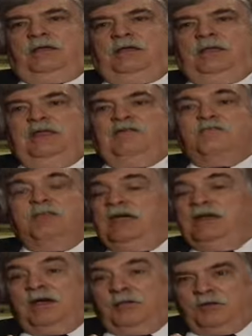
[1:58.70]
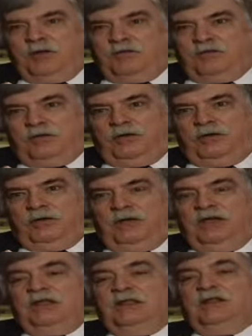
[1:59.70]
and they've made up history
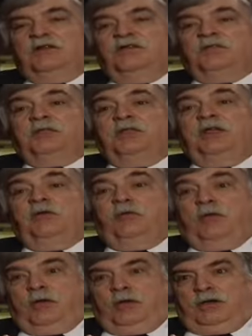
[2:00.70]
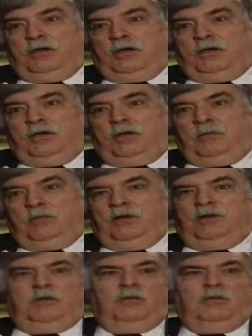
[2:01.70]
and that they're just plain wrong. But I